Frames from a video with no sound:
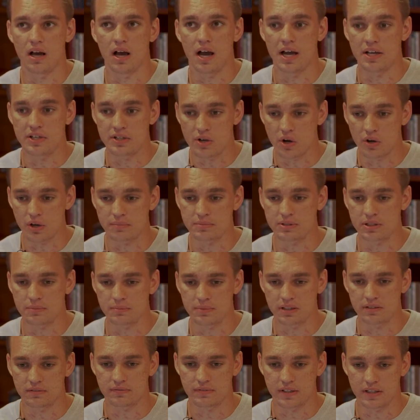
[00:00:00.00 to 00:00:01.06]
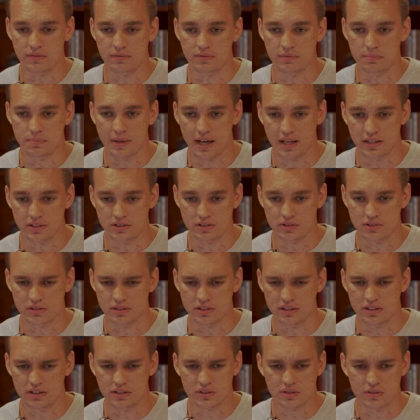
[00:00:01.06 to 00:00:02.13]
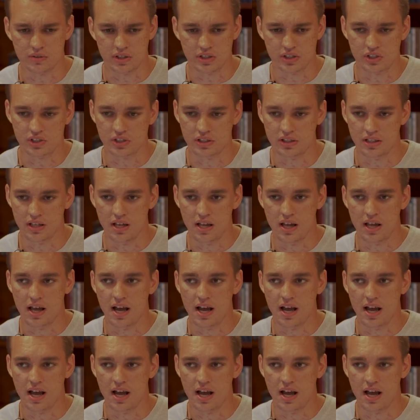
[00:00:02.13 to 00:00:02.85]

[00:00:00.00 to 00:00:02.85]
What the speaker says: I know him to be a faithful pastor and a good Christian,